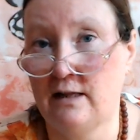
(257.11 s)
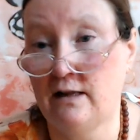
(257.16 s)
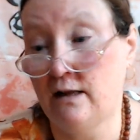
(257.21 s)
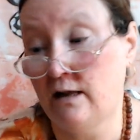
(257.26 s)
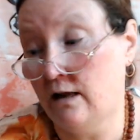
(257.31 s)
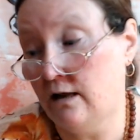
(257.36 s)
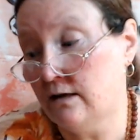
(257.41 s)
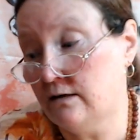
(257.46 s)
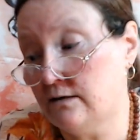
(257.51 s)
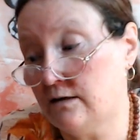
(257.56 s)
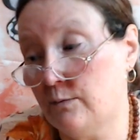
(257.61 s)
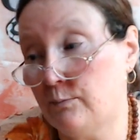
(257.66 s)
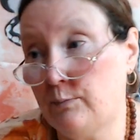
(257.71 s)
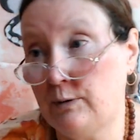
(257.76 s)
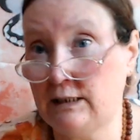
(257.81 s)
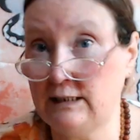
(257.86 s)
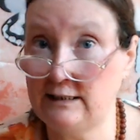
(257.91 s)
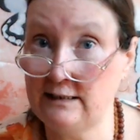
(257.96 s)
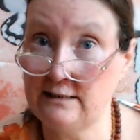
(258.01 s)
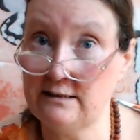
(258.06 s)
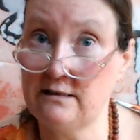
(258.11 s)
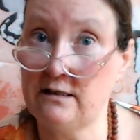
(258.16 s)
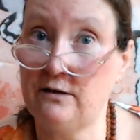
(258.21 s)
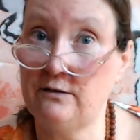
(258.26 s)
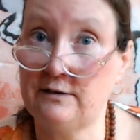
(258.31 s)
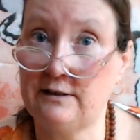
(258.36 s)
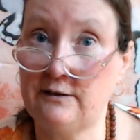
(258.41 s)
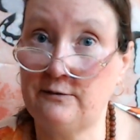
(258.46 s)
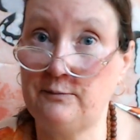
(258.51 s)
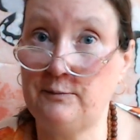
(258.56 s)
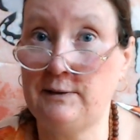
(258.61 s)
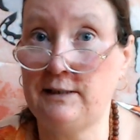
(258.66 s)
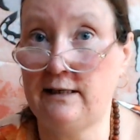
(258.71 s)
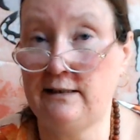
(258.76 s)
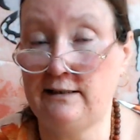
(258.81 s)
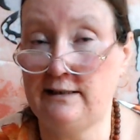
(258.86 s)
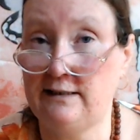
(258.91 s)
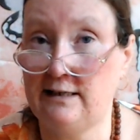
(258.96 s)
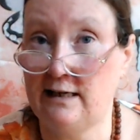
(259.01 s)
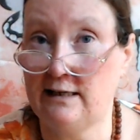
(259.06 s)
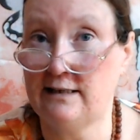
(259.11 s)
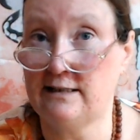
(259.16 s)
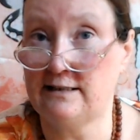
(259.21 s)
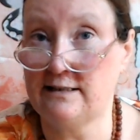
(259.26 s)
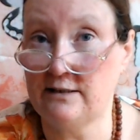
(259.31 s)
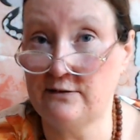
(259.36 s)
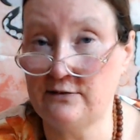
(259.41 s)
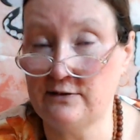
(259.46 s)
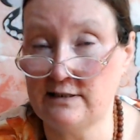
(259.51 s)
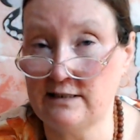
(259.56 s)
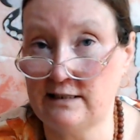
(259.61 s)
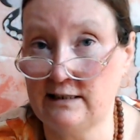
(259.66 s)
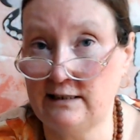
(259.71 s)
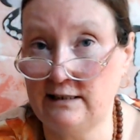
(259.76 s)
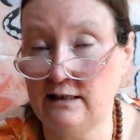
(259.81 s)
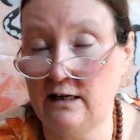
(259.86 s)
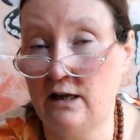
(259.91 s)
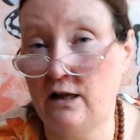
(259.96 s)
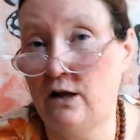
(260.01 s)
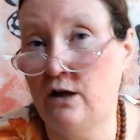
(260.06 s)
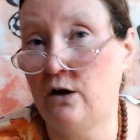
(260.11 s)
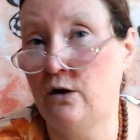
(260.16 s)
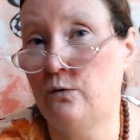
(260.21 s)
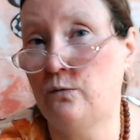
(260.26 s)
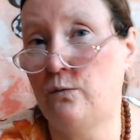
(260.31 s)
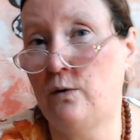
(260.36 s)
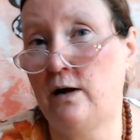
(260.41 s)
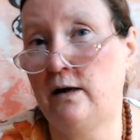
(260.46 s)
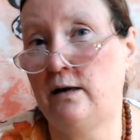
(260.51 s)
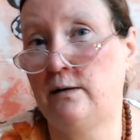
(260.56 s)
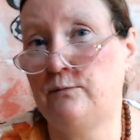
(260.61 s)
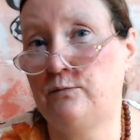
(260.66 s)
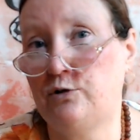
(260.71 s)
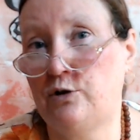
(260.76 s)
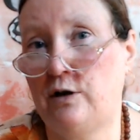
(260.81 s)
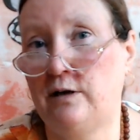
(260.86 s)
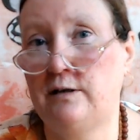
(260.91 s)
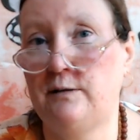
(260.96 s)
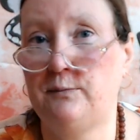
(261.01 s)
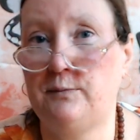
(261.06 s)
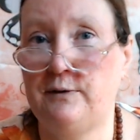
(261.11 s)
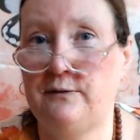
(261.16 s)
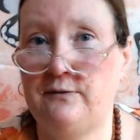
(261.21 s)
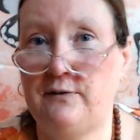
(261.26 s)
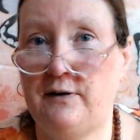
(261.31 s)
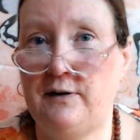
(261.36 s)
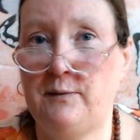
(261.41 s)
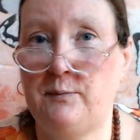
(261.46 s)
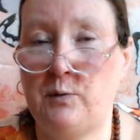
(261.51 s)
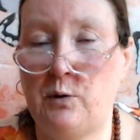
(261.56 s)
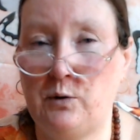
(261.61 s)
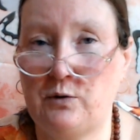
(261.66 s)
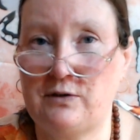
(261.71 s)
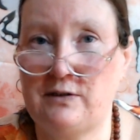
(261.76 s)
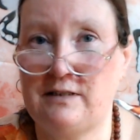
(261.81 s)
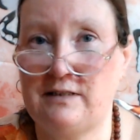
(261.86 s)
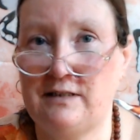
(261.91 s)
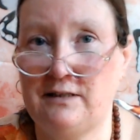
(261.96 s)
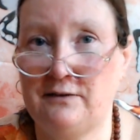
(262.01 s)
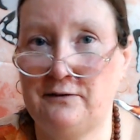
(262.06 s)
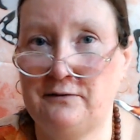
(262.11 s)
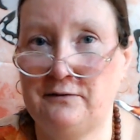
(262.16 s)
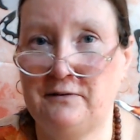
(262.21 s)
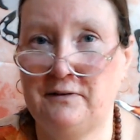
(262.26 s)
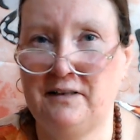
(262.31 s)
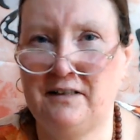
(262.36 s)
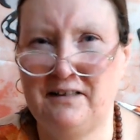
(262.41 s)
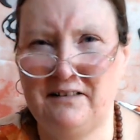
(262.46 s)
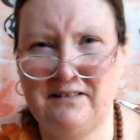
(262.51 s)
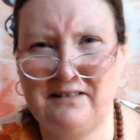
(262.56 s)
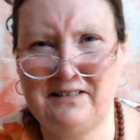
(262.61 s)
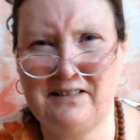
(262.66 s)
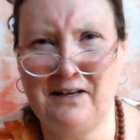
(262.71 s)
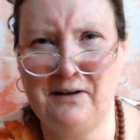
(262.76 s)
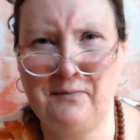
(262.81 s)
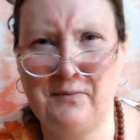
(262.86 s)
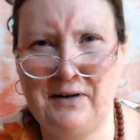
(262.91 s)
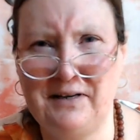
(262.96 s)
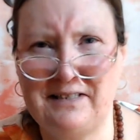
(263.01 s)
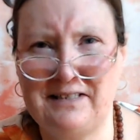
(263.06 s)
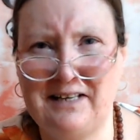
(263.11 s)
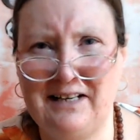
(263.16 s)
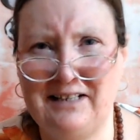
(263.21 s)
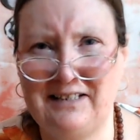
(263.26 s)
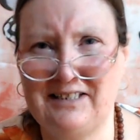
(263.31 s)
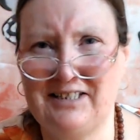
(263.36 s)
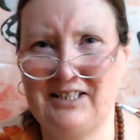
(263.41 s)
So please don't give me any negativity while I'm trying to be very positive. Does that make sense?